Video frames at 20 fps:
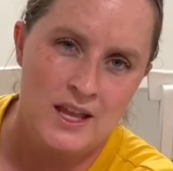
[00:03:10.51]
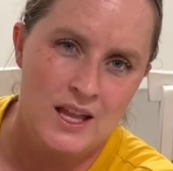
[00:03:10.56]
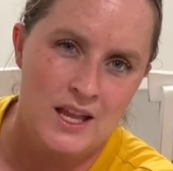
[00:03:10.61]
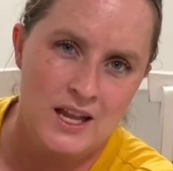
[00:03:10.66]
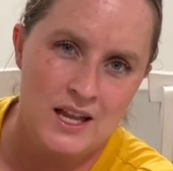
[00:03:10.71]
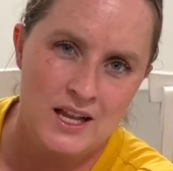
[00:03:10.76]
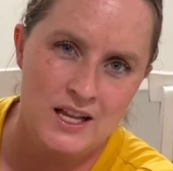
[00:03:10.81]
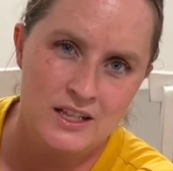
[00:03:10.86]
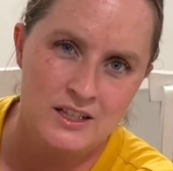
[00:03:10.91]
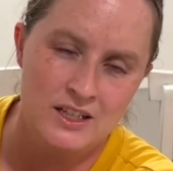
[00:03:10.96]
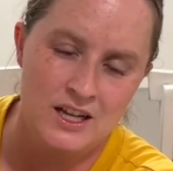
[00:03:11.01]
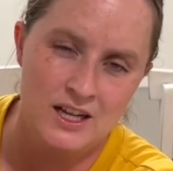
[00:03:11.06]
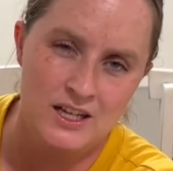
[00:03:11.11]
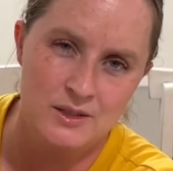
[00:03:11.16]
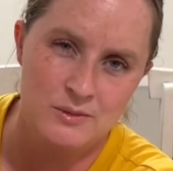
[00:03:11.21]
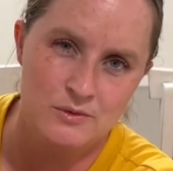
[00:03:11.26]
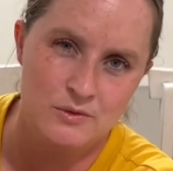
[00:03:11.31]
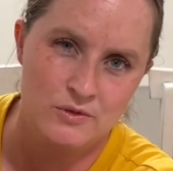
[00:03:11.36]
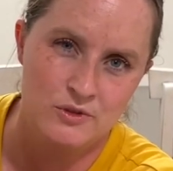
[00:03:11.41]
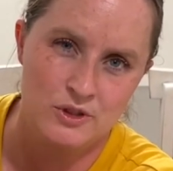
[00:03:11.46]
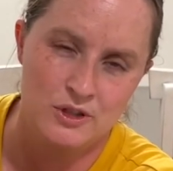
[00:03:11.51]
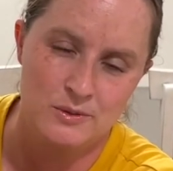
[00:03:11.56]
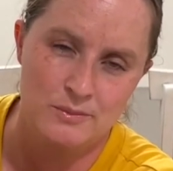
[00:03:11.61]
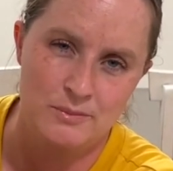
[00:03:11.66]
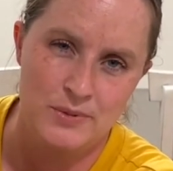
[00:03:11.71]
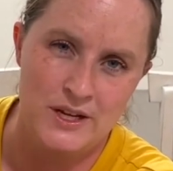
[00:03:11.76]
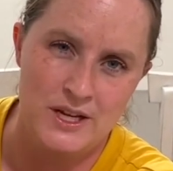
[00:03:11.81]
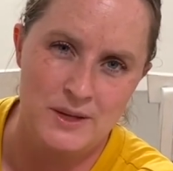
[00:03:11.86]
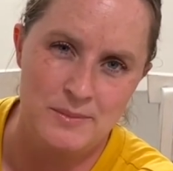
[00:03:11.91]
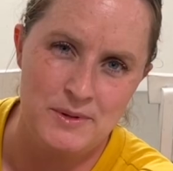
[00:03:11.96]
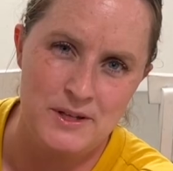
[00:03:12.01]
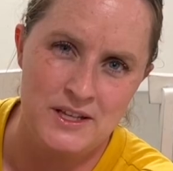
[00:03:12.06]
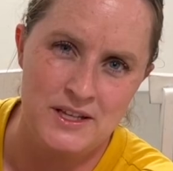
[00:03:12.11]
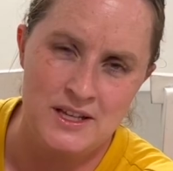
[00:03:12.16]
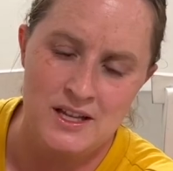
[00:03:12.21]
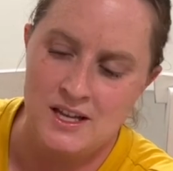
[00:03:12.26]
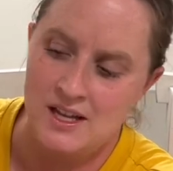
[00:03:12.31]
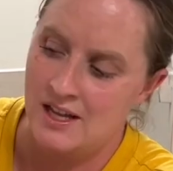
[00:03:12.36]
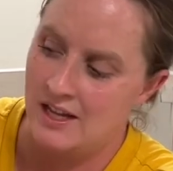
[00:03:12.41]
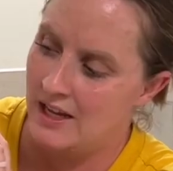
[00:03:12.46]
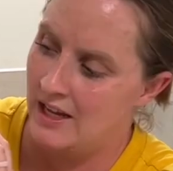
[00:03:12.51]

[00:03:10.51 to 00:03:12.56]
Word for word: and items for your baby.